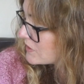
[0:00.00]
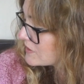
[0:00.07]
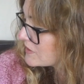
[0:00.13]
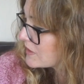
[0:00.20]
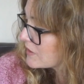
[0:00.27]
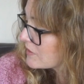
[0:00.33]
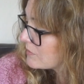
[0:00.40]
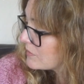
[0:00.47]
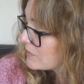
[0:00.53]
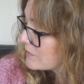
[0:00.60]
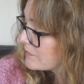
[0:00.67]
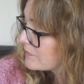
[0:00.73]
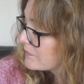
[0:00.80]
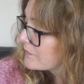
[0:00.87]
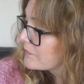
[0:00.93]
the second
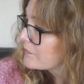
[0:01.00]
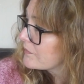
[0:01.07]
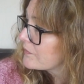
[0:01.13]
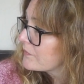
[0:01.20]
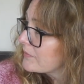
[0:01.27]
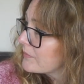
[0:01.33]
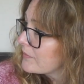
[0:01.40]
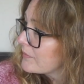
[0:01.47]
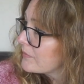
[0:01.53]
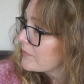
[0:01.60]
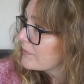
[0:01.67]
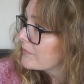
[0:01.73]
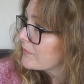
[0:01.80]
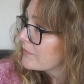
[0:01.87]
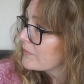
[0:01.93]
one.
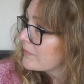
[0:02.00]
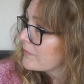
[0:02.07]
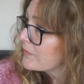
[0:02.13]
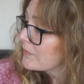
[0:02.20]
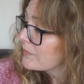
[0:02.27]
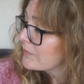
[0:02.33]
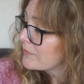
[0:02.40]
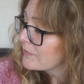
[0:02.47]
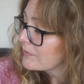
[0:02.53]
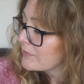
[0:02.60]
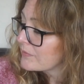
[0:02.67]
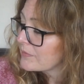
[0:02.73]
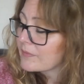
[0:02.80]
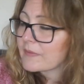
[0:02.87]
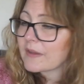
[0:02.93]
So
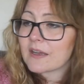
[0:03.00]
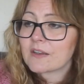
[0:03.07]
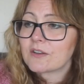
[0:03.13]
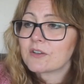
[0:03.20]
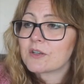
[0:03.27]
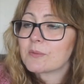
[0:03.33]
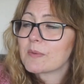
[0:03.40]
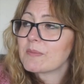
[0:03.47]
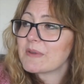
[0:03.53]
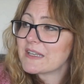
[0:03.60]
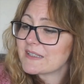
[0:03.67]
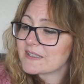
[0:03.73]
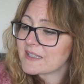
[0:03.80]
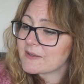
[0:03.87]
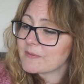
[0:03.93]
good. I know, I'm
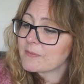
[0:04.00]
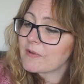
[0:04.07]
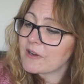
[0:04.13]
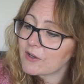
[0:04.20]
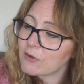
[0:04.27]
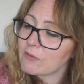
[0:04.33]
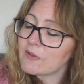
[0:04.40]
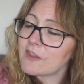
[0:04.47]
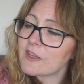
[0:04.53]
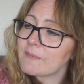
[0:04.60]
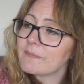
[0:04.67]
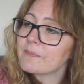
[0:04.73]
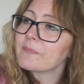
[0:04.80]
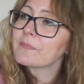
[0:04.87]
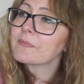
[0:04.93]
amazing. All right, go on
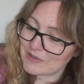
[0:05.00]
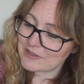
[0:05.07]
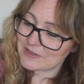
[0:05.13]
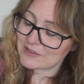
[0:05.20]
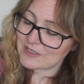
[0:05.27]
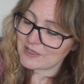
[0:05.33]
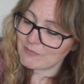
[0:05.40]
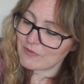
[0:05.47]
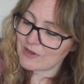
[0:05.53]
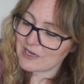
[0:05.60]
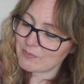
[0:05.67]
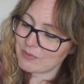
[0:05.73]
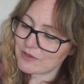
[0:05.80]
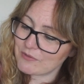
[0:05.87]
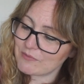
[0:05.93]
then. You seem
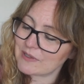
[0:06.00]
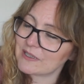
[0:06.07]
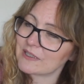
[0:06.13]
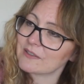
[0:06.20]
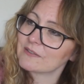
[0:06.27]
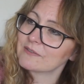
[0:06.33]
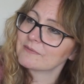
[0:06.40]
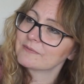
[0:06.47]
really poorly.